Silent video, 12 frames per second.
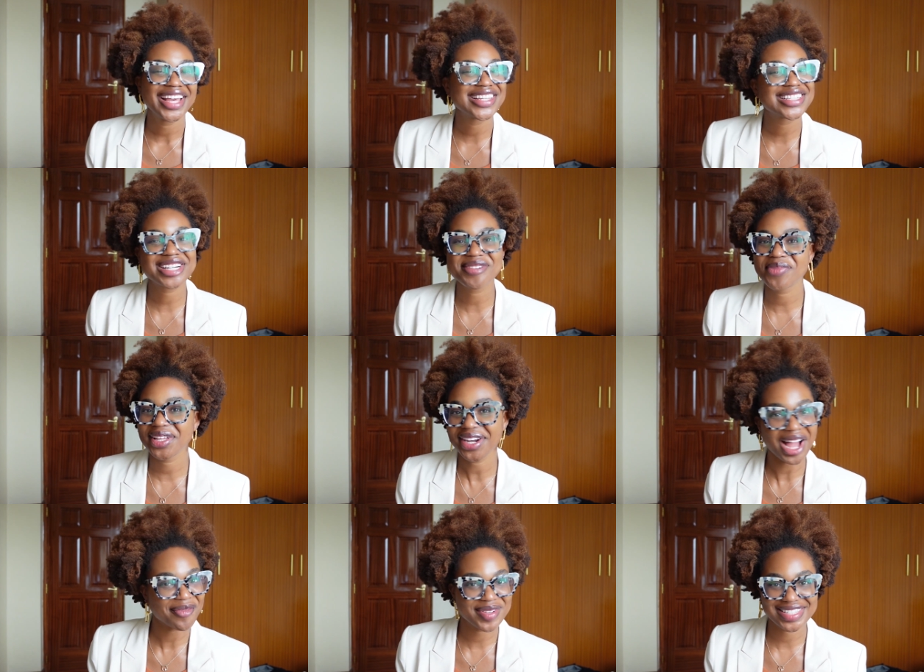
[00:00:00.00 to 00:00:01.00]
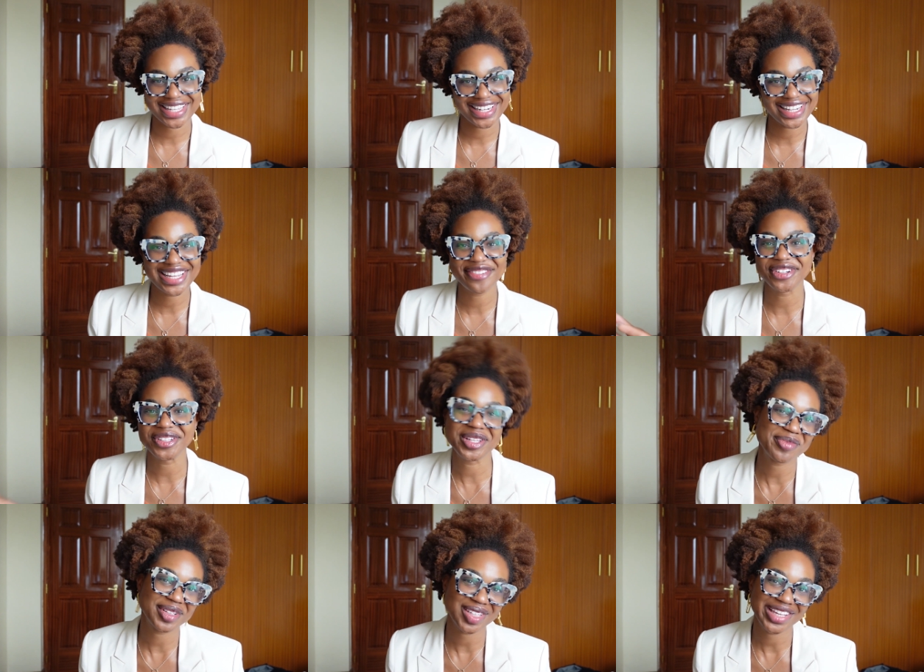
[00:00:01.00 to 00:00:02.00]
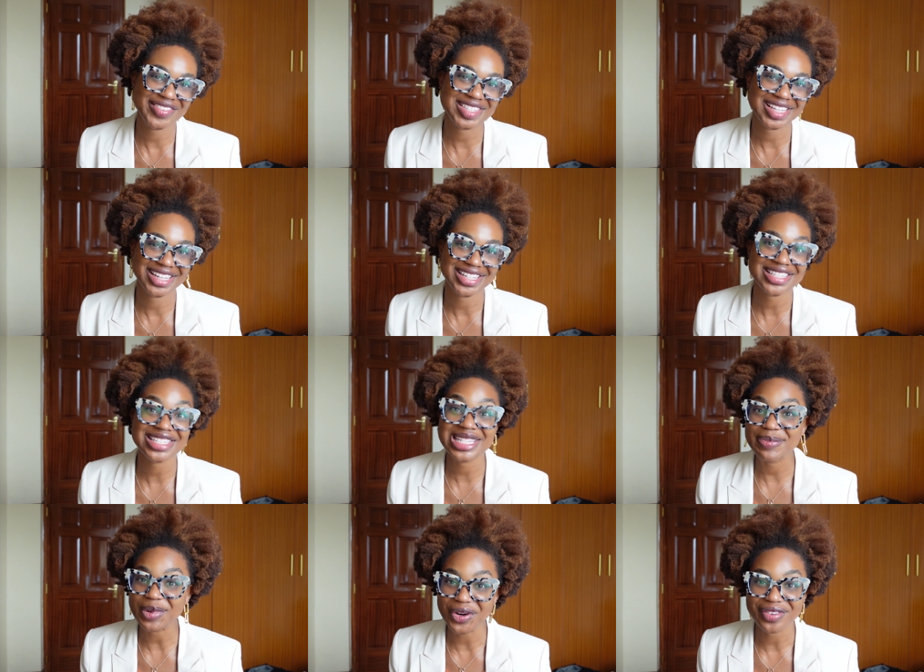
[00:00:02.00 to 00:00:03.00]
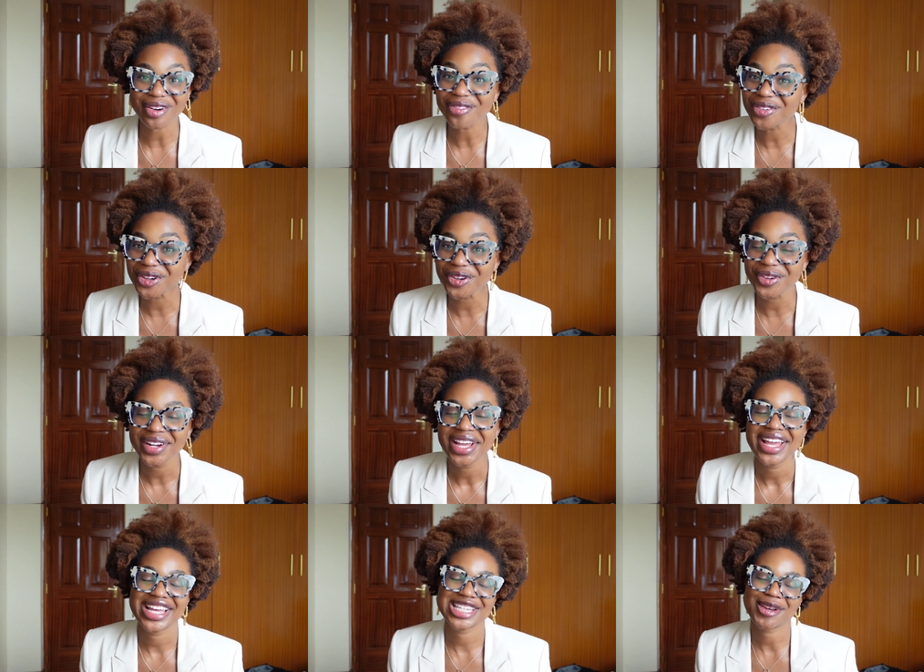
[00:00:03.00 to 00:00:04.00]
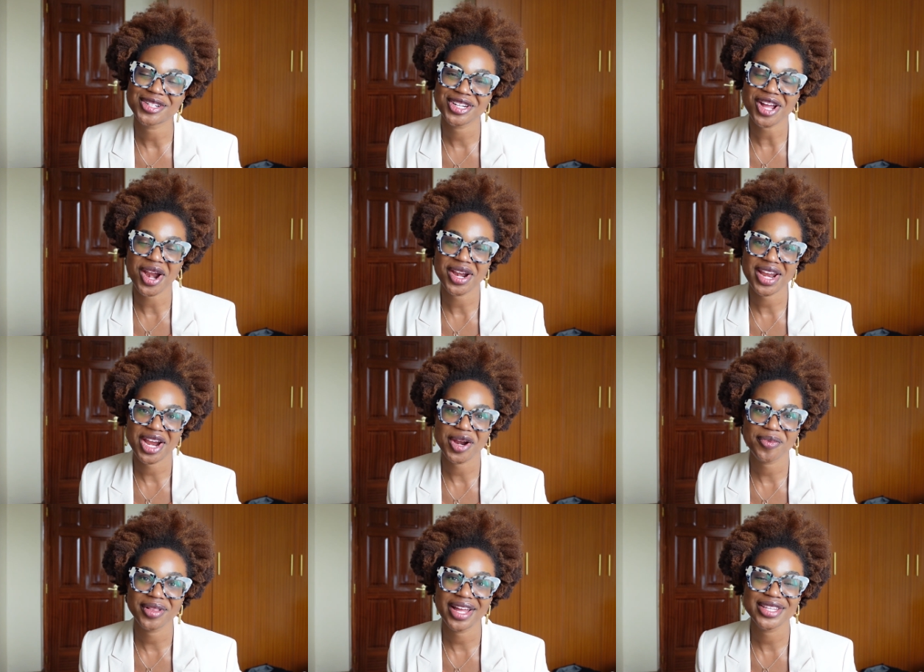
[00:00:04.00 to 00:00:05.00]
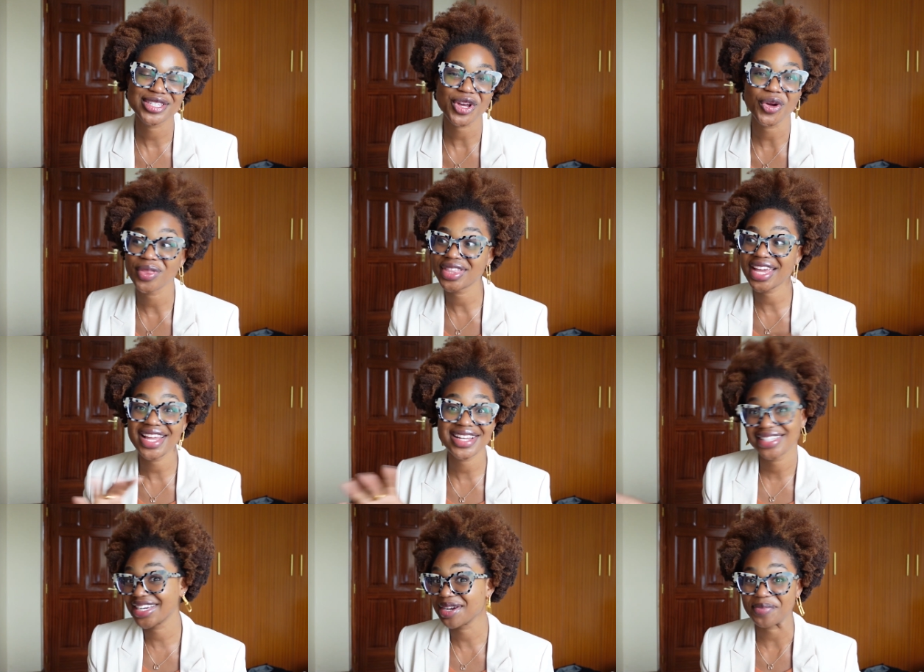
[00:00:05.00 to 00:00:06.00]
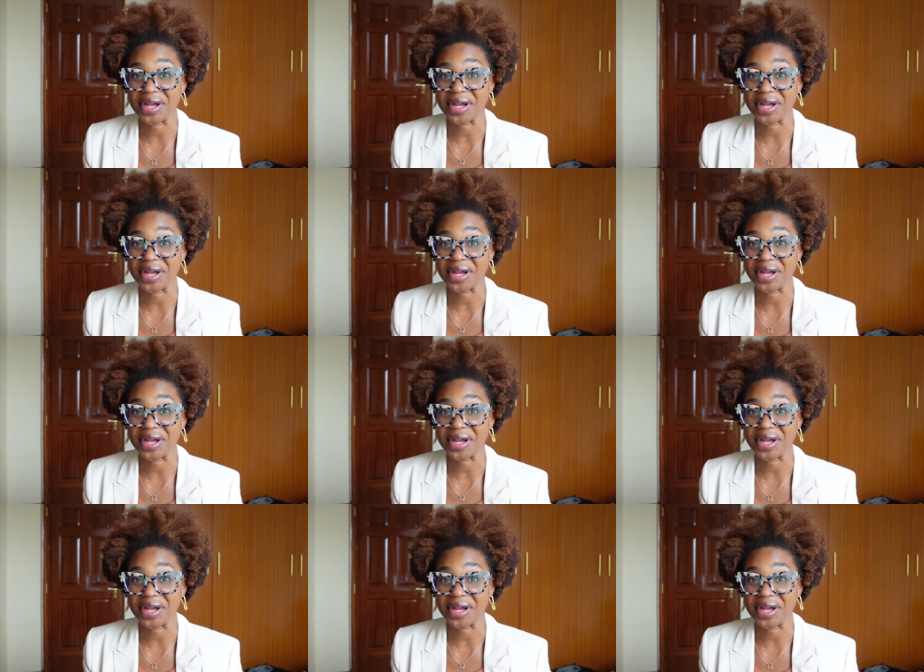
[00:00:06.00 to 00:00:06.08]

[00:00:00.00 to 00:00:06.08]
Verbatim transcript: is the complete opposite. He really believes in sleep over food, especially on an airplane. So they didn't